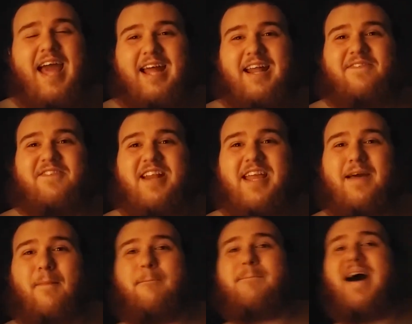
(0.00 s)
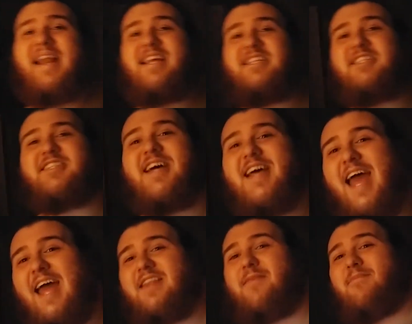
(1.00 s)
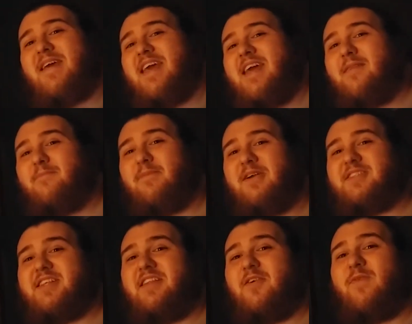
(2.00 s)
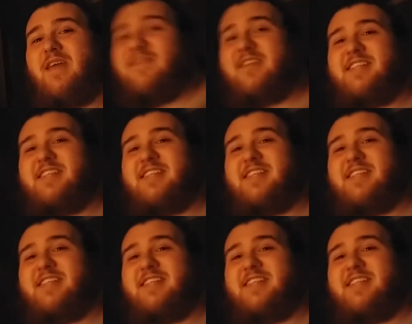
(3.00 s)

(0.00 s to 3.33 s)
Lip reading: and after you get banished and the main person of the Weavers